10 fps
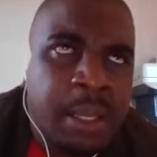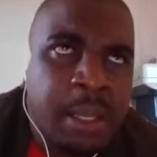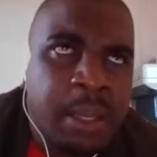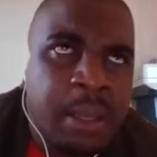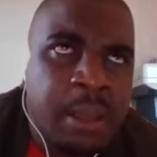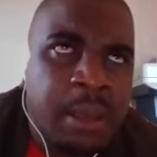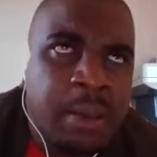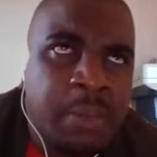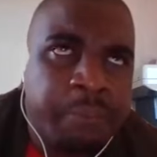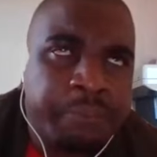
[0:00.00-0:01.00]

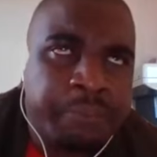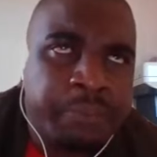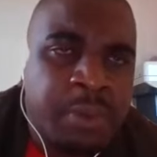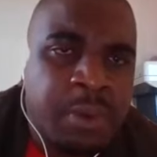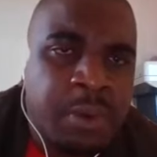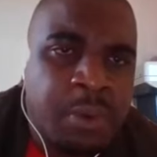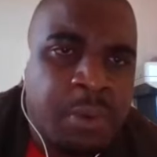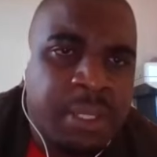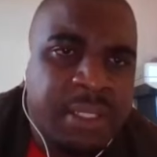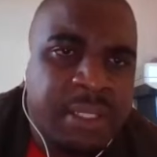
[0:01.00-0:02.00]
Uh,
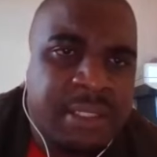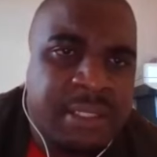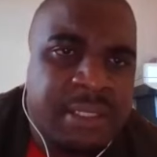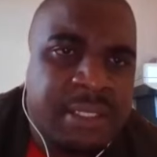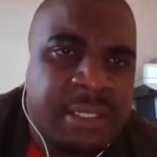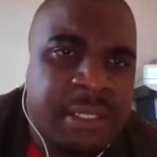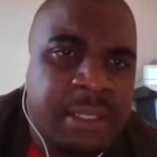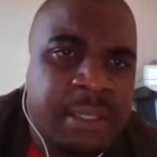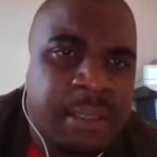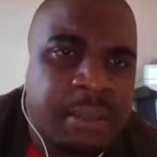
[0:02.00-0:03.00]
where there is
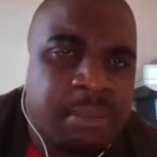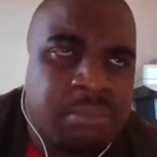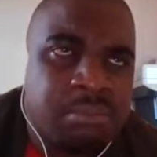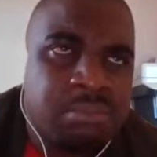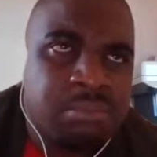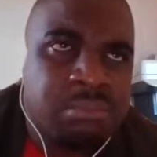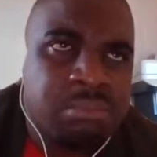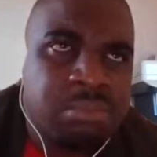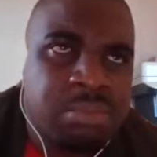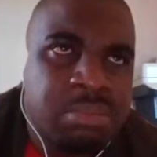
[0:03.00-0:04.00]
a,
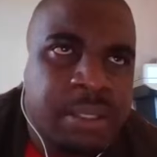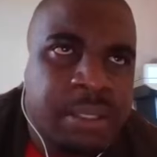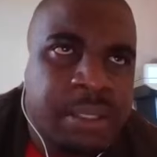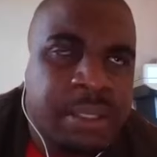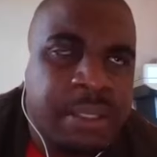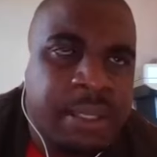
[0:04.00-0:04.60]
uh, a uh,